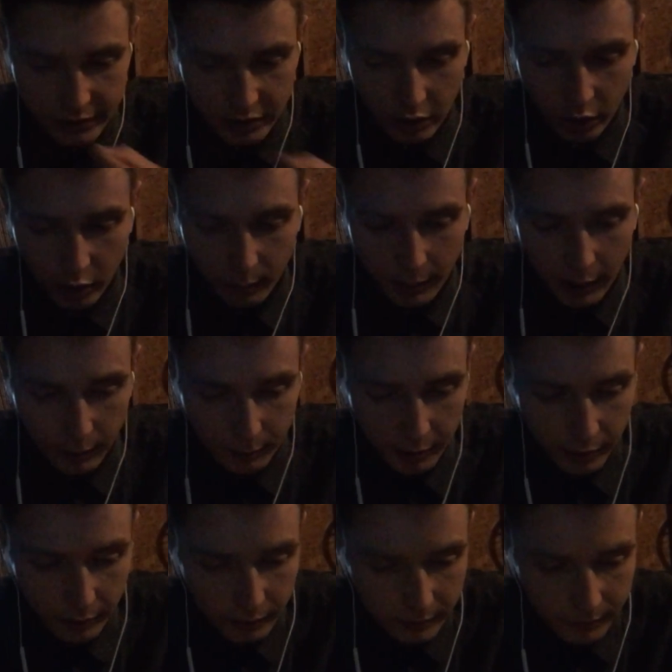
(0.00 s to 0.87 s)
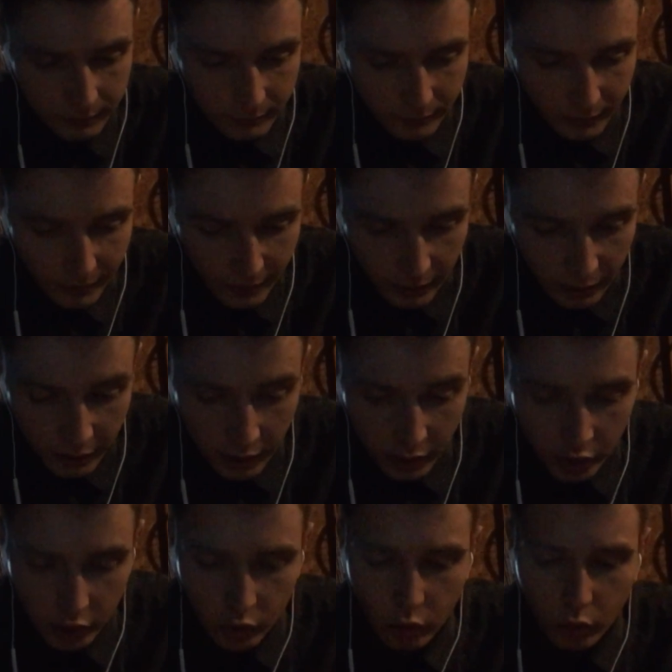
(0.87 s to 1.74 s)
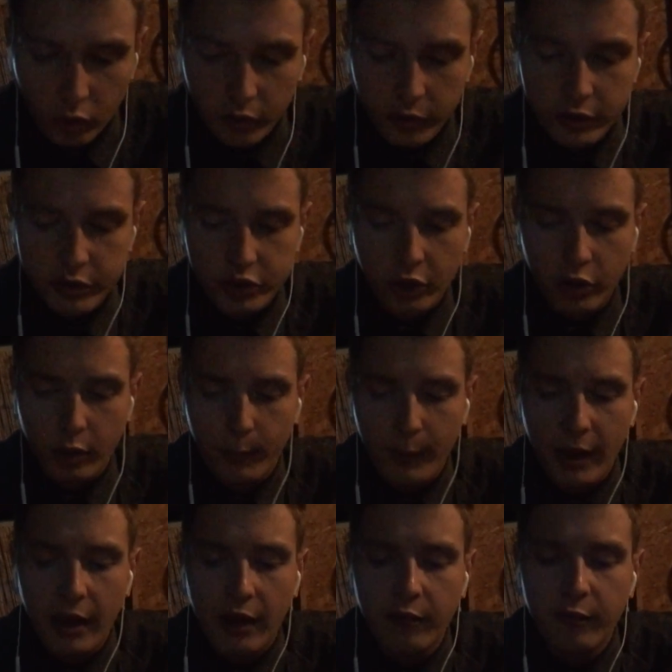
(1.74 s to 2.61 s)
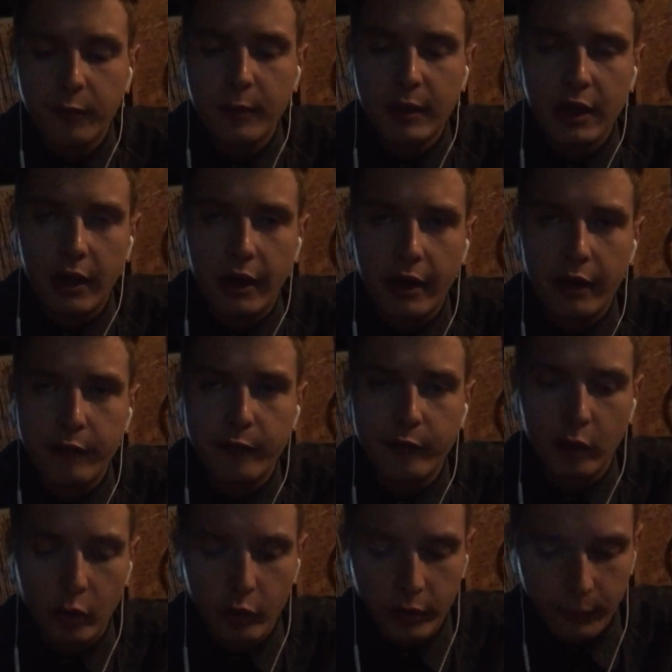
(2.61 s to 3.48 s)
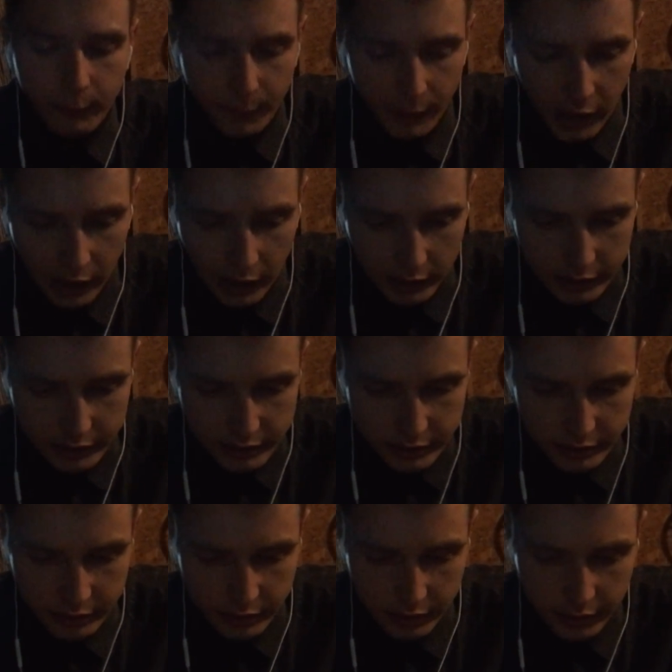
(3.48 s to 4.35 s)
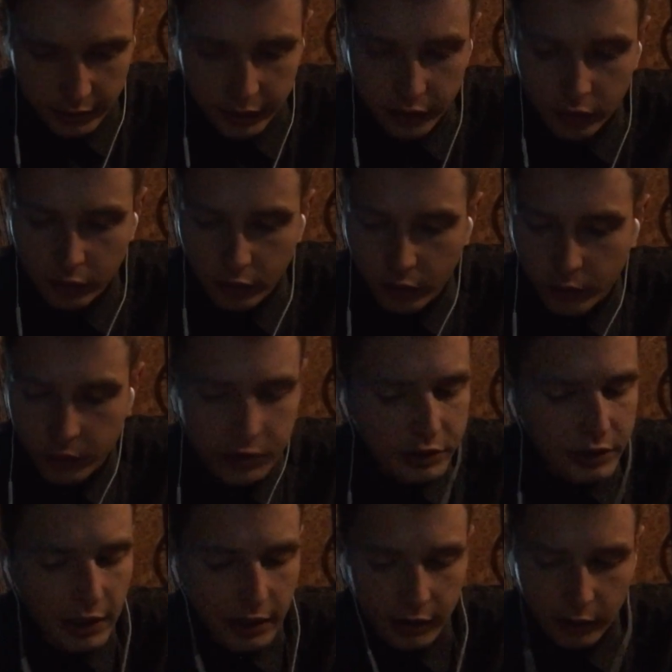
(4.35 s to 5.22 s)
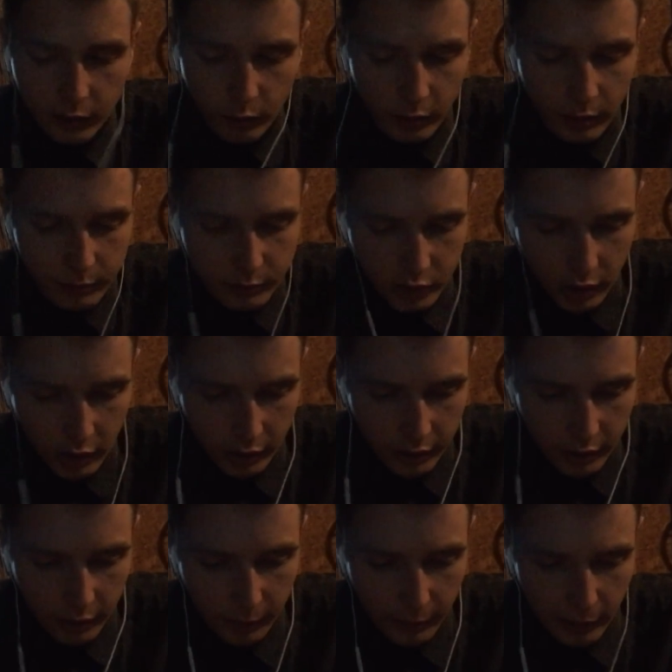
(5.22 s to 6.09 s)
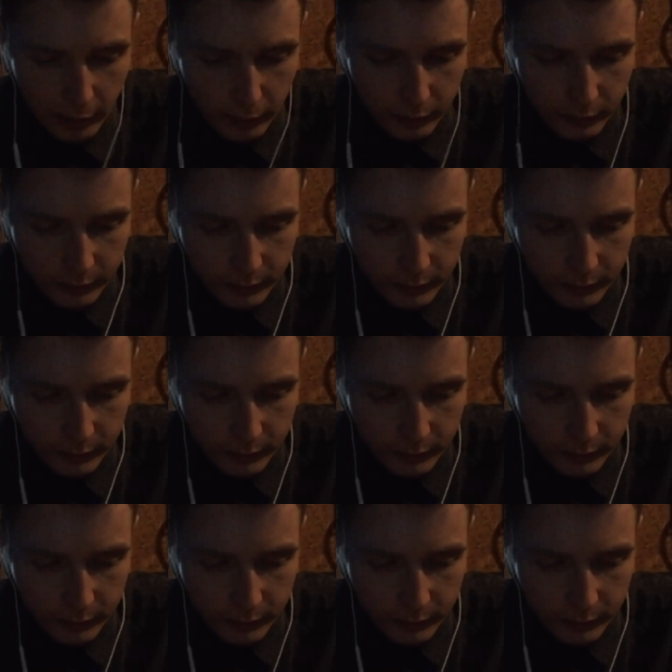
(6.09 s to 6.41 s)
car mobbing. Google the term FBI floating box, and you'll know exactly what I'm talking about.